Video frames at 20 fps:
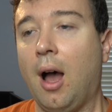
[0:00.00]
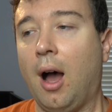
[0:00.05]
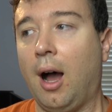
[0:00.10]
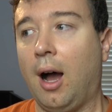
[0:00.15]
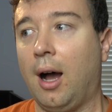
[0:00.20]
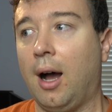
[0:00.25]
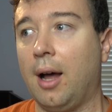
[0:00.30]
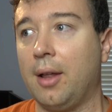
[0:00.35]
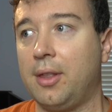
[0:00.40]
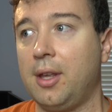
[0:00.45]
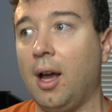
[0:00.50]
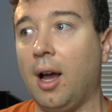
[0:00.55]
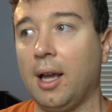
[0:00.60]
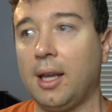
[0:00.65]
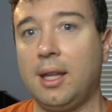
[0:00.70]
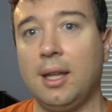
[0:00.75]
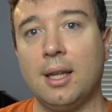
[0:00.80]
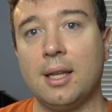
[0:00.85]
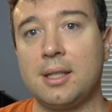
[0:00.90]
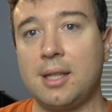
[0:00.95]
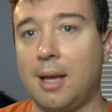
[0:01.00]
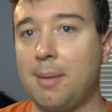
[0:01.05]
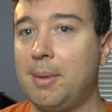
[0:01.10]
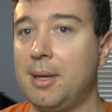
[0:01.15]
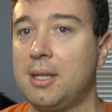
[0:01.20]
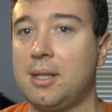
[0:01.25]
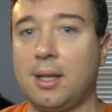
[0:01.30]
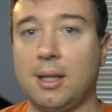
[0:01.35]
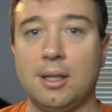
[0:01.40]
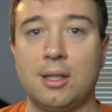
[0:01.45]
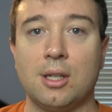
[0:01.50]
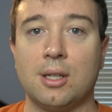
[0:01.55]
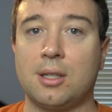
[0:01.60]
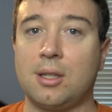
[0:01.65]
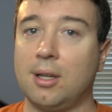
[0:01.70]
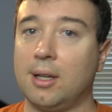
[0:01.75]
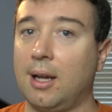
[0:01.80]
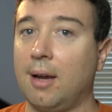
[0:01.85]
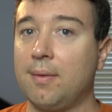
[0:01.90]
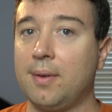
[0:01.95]
The Oculus, I basically
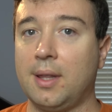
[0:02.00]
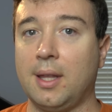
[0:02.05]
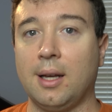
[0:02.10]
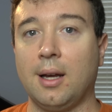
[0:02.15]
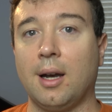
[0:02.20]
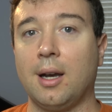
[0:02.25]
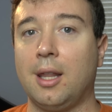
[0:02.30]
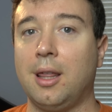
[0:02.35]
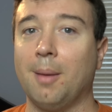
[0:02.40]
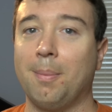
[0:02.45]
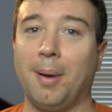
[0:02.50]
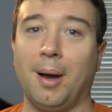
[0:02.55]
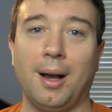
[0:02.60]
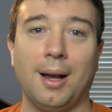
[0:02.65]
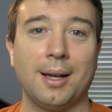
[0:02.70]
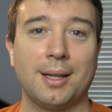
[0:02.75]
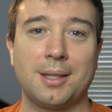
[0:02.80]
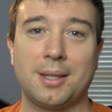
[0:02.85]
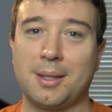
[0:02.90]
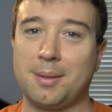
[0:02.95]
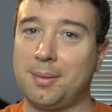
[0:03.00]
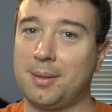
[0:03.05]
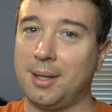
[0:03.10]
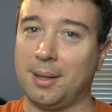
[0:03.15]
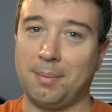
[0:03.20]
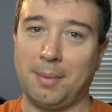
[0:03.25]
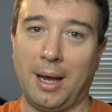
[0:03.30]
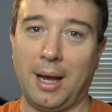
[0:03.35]
just took everything out of the box,